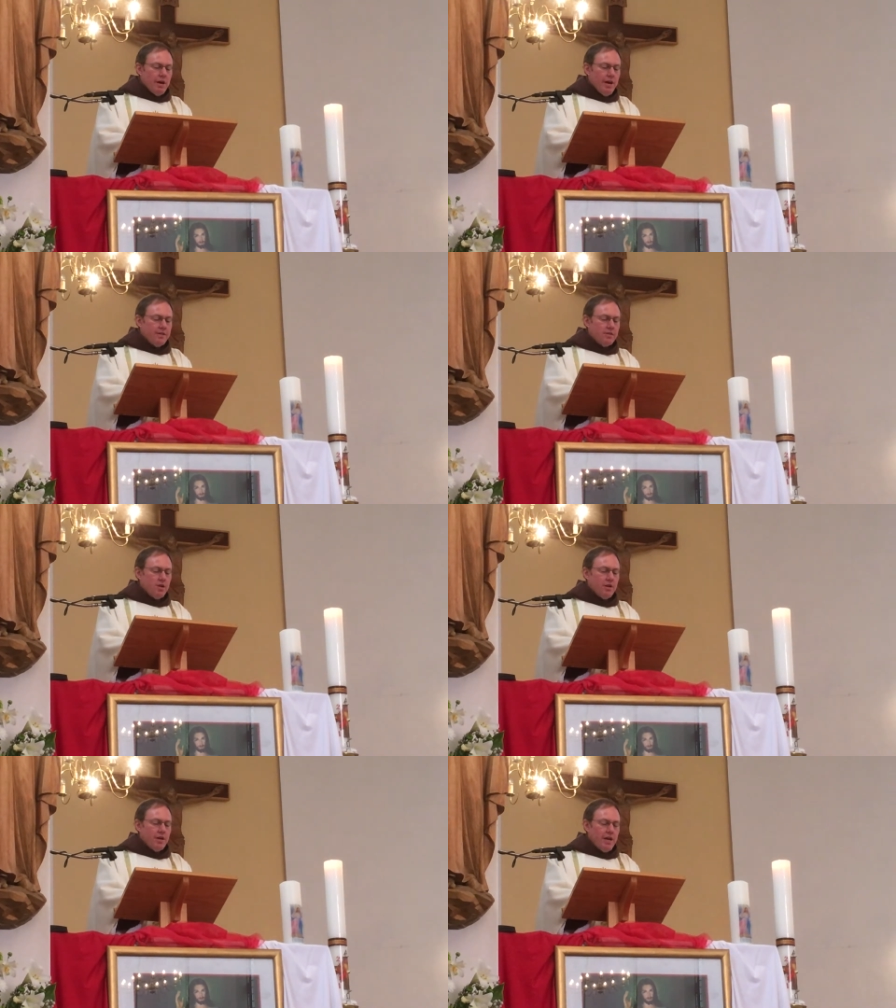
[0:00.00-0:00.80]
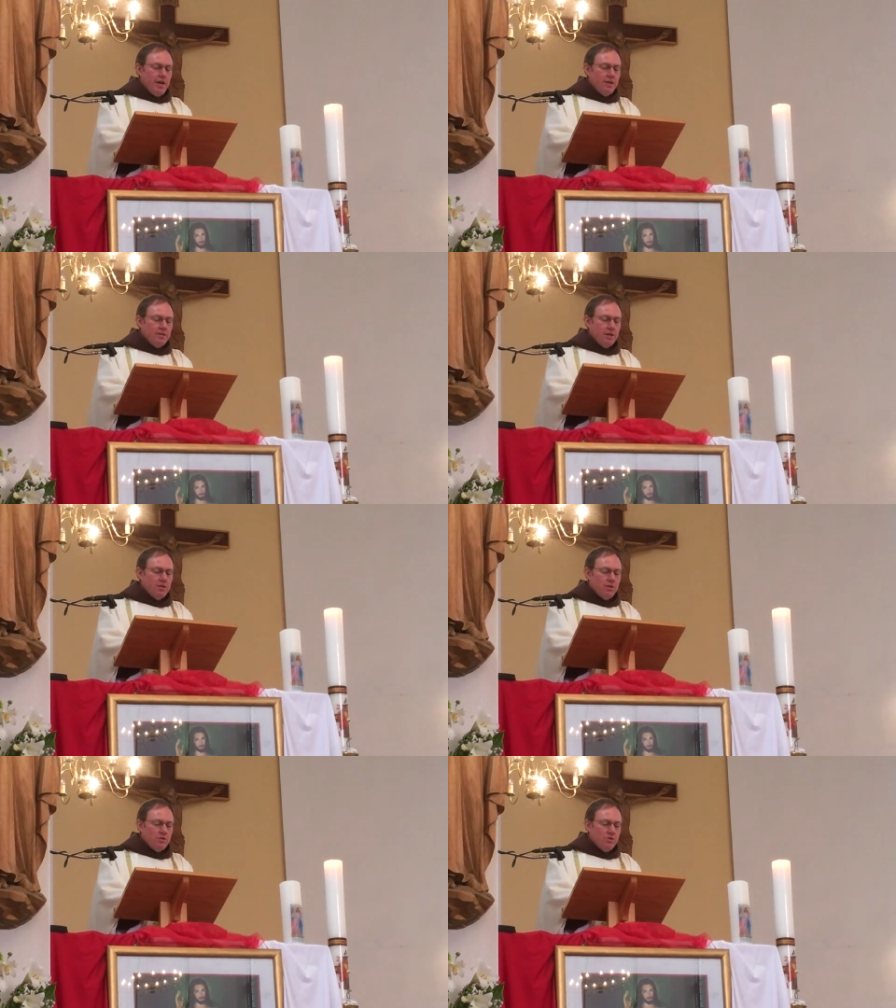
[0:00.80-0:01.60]
It is not
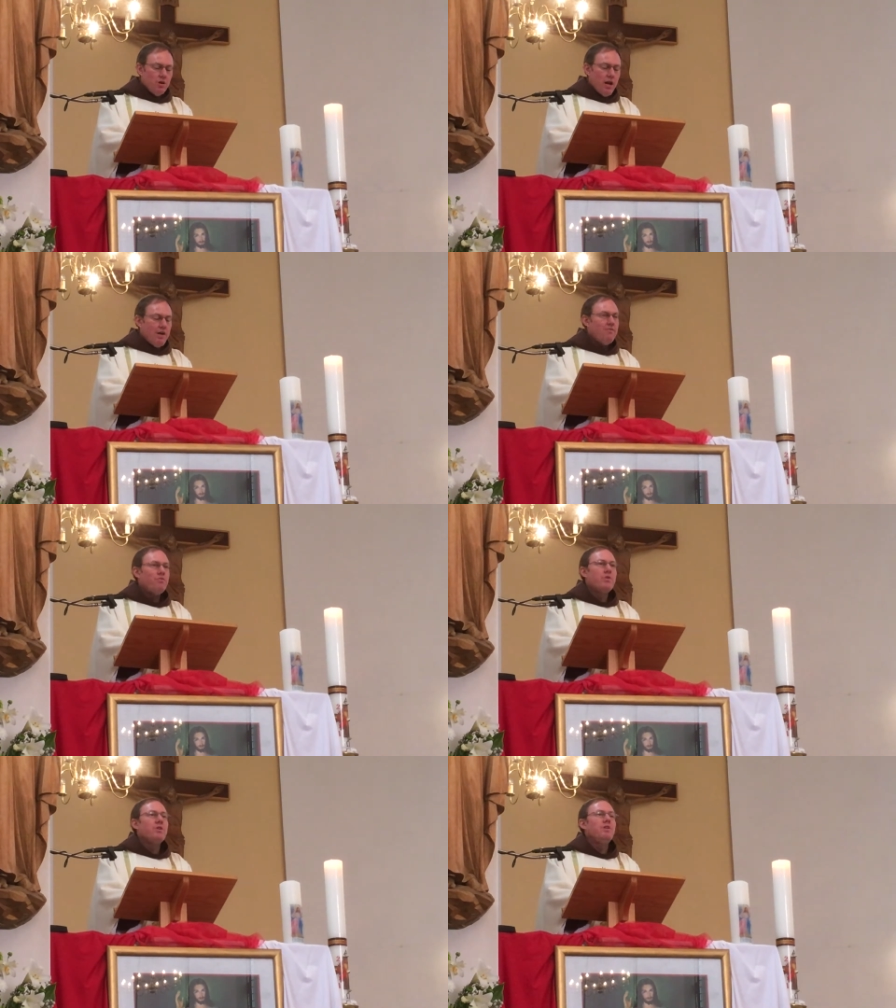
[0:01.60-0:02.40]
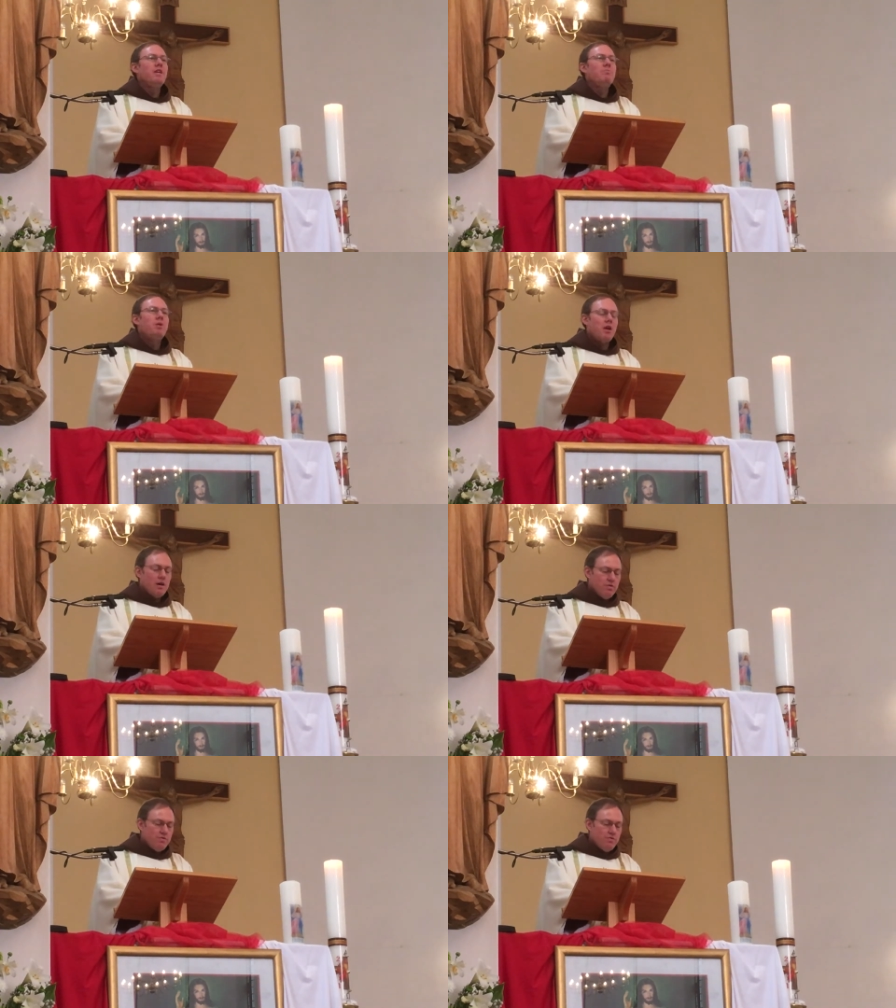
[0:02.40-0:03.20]
easy to love with a deep
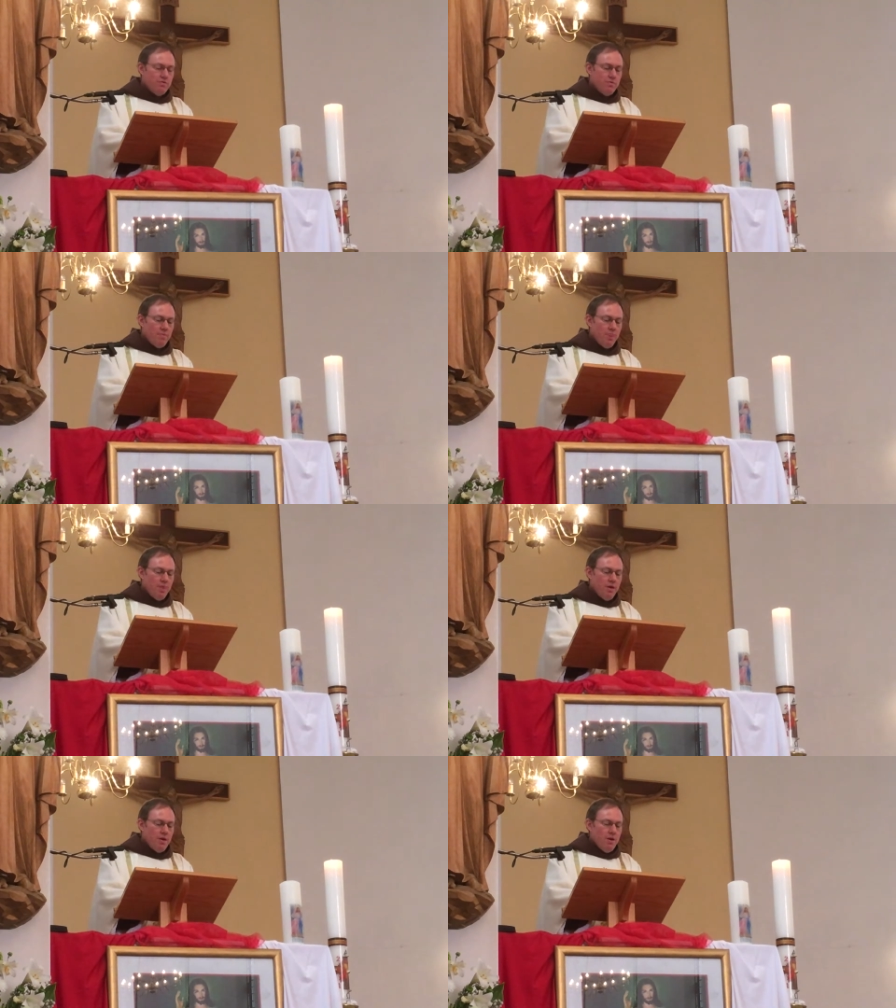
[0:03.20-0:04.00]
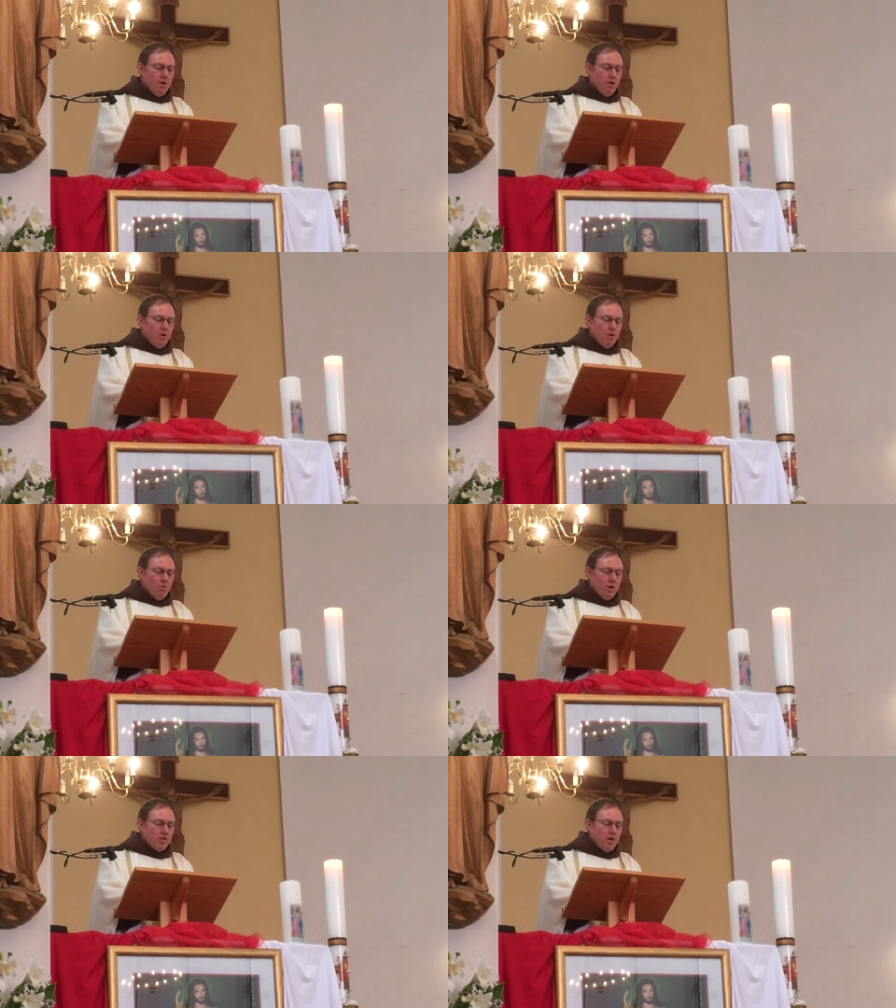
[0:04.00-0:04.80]
love,
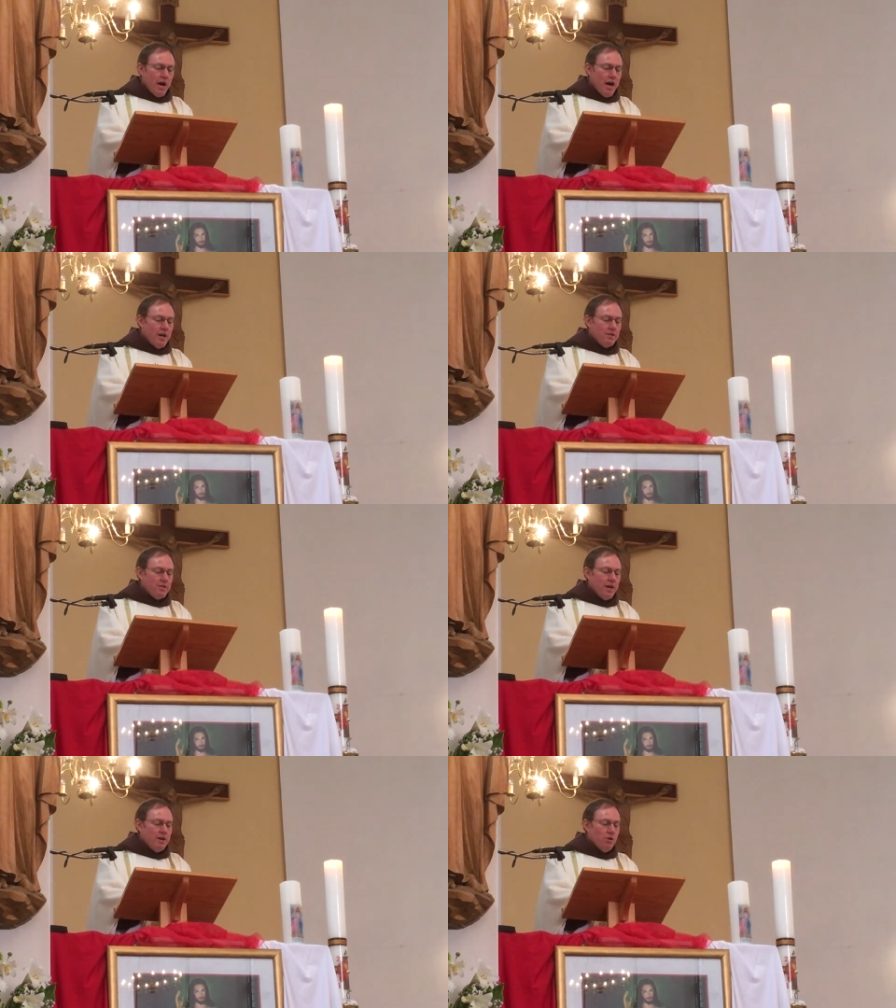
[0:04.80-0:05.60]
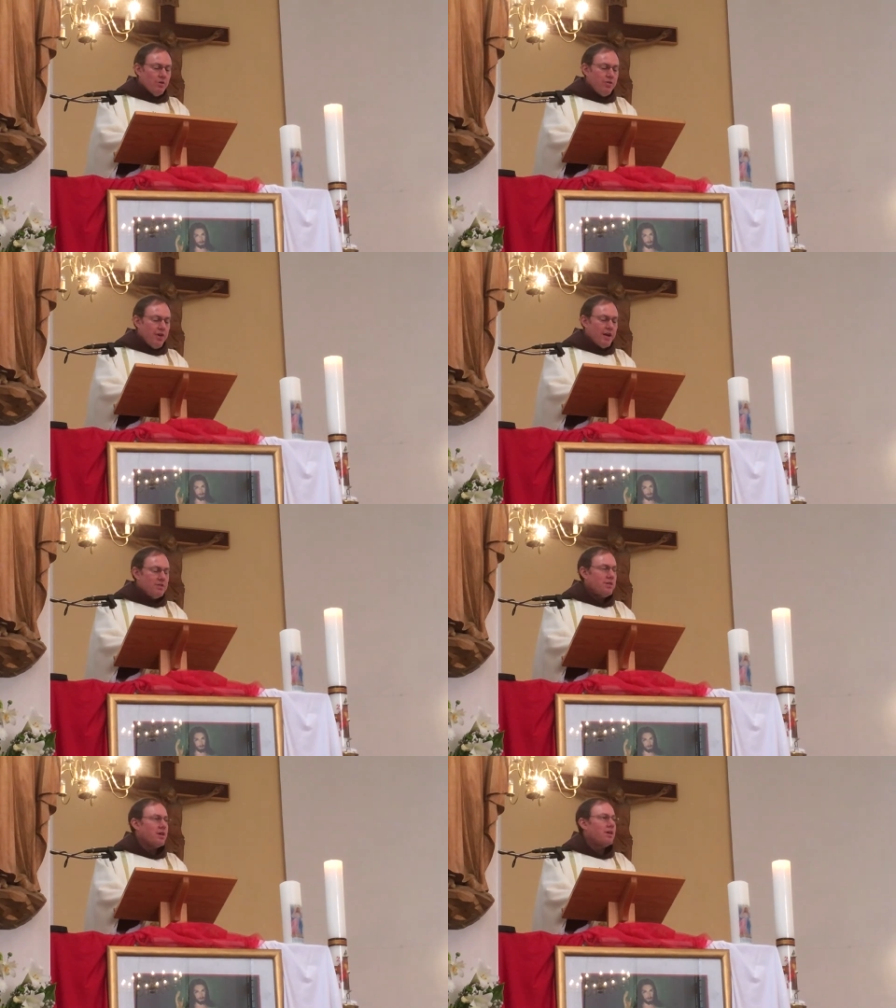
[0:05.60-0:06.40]
which lies in the
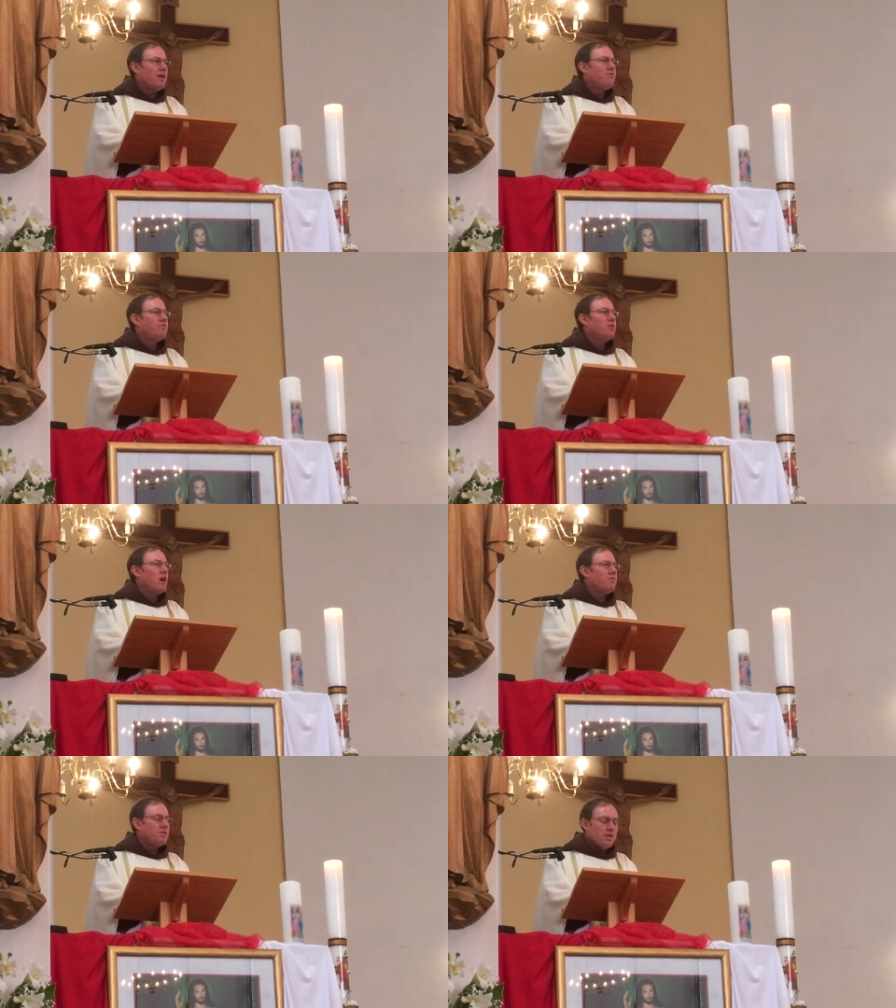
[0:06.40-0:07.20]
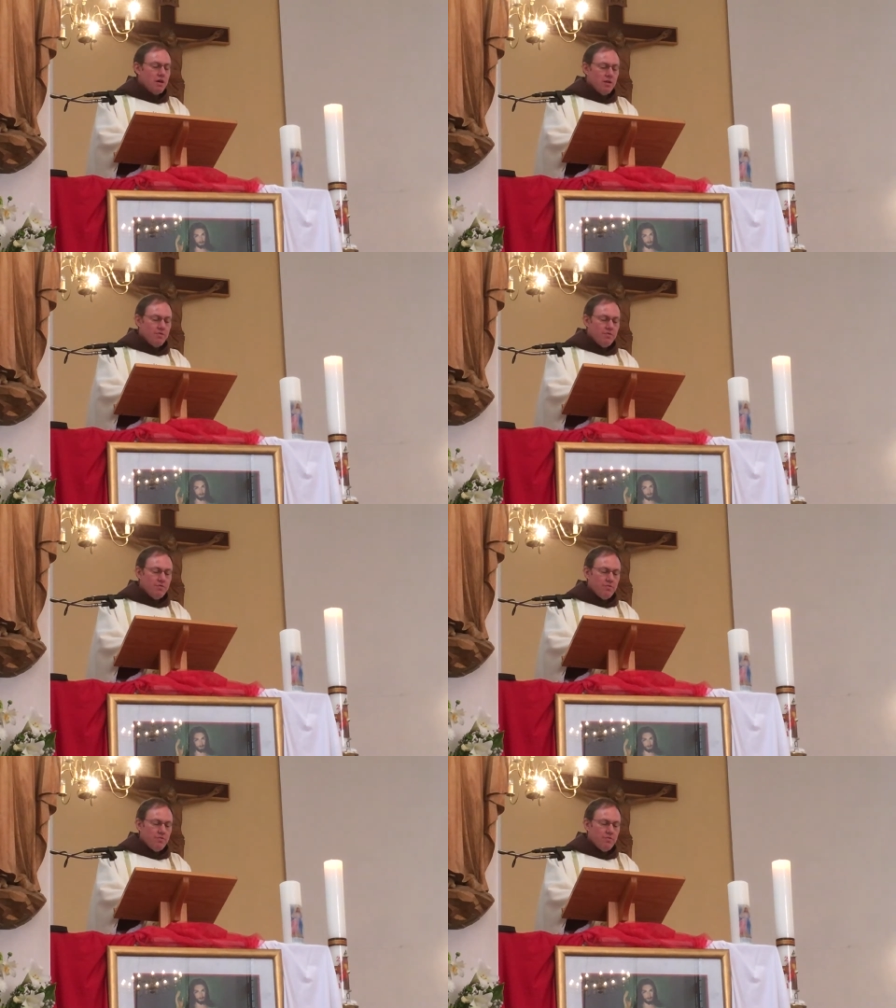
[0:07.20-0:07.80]
authentic gift of self.